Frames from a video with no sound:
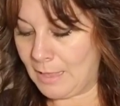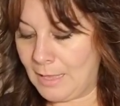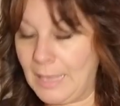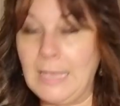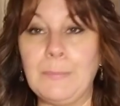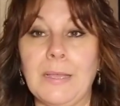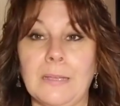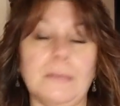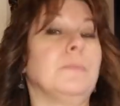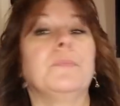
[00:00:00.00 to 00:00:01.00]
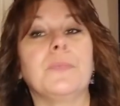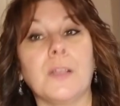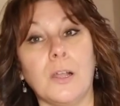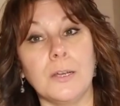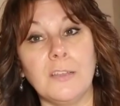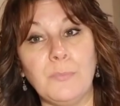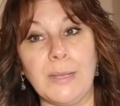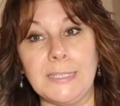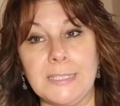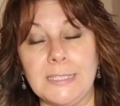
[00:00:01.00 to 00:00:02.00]
Hangman, the card of
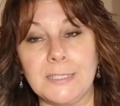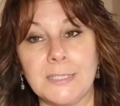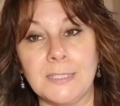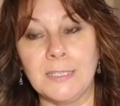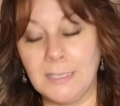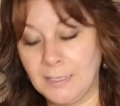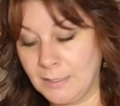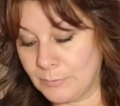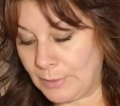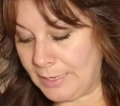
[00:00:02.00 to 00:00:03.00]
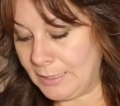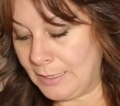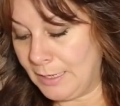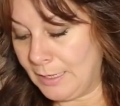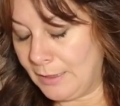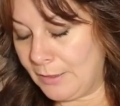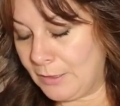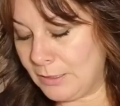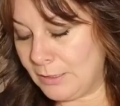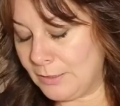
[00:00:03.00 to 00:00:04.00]
Pisces, right?
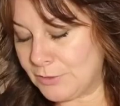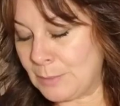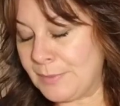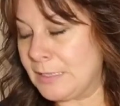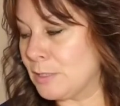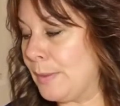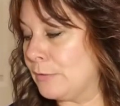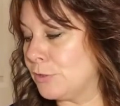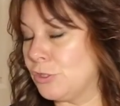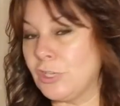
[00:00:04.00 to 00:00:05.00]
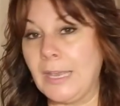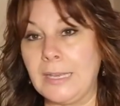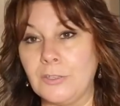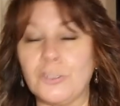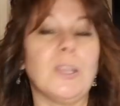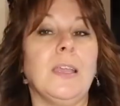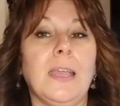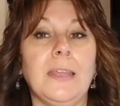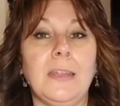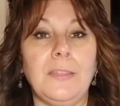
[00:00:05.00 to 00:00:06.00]
Something's about to change.
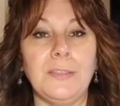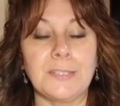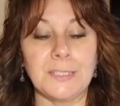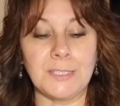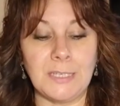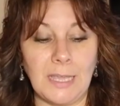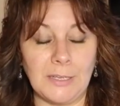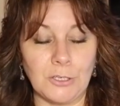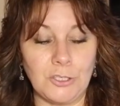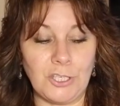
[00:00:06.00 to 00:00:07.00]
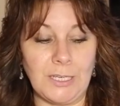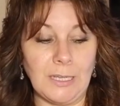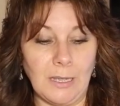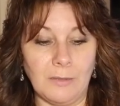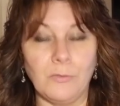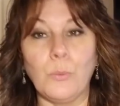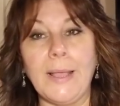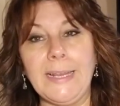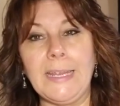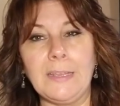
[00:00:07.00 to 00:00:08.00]
And this is an energy of
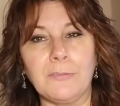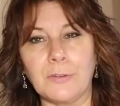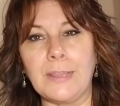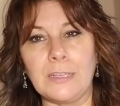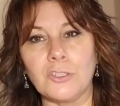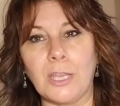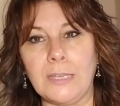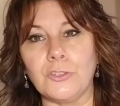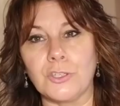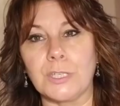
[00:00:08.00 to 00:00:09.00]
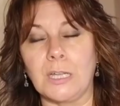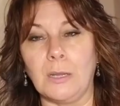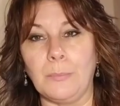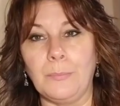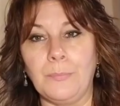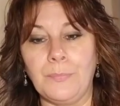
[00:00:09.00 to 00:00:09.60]
waiting for that change to come.